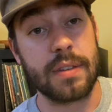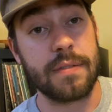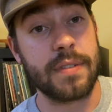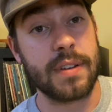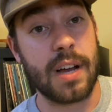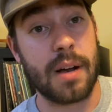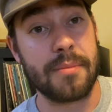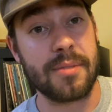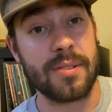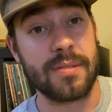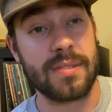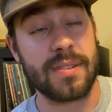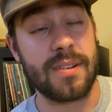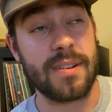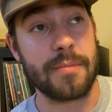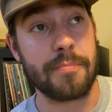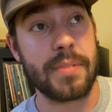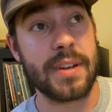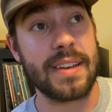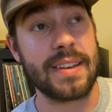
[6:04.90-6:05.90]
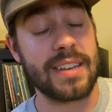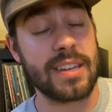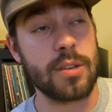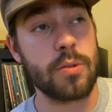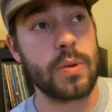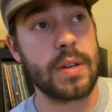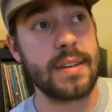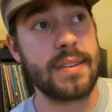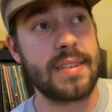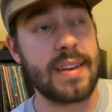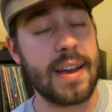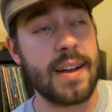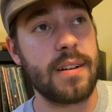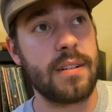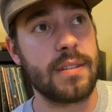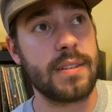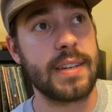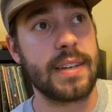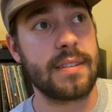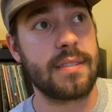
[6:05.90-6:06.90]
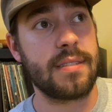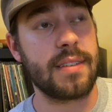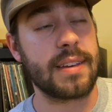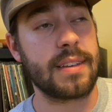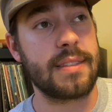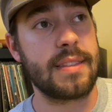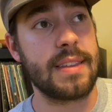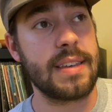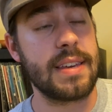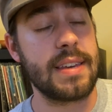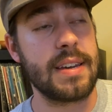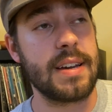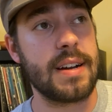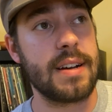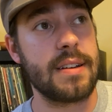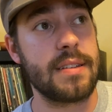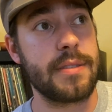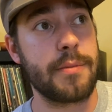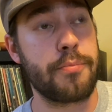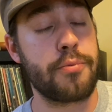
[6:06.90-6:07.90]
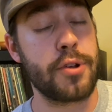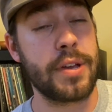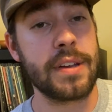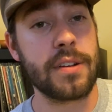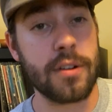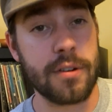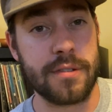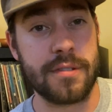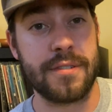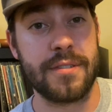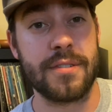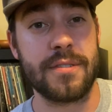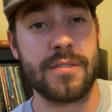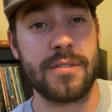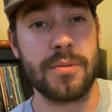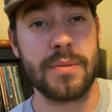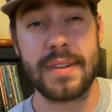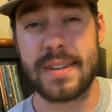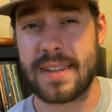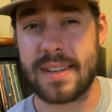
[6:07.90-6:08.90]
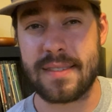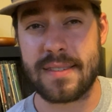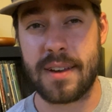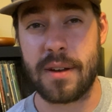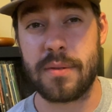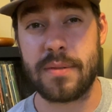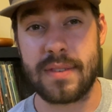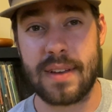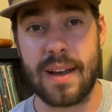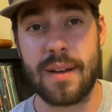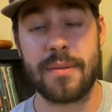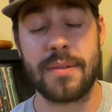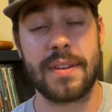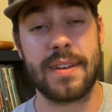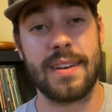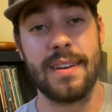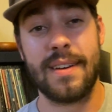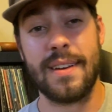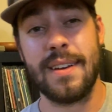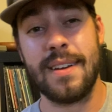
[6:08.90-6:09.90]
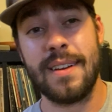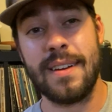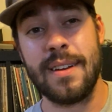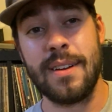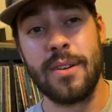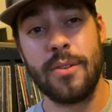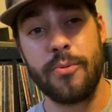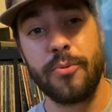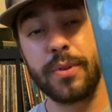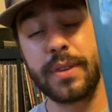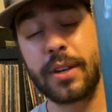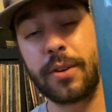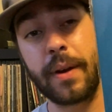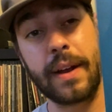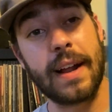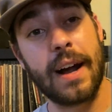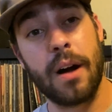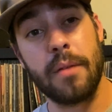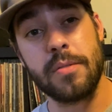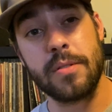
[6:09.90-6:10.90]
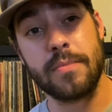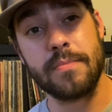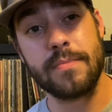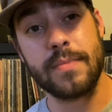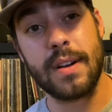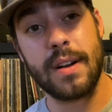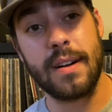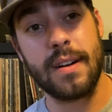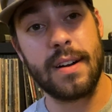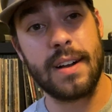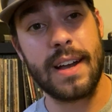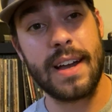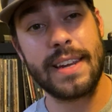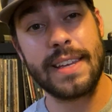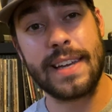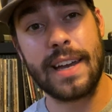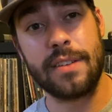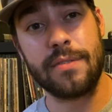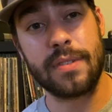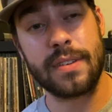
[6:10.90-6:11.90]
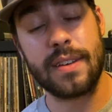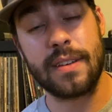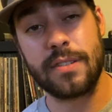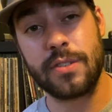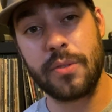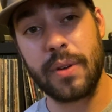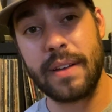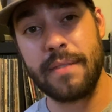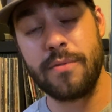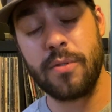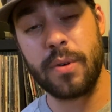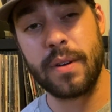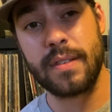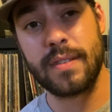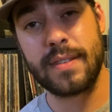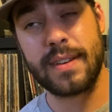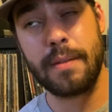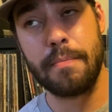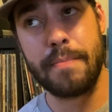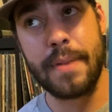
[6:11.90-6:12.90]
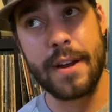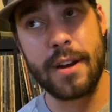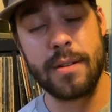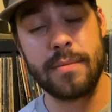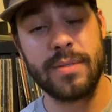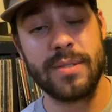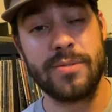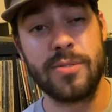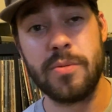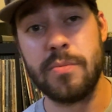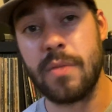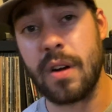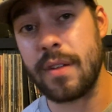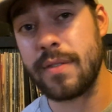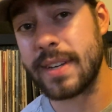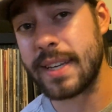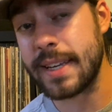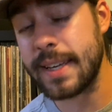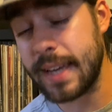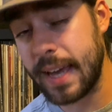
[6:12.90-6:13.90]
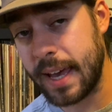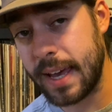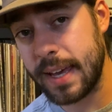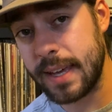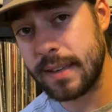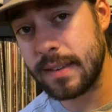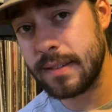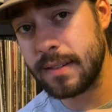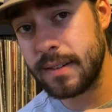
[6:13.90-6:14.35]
phenomenal song, but you can tell it's like the precursor to the disco sound. Really great album. Eddie Kendricks has a great voice, comparable to Marvin Gaye.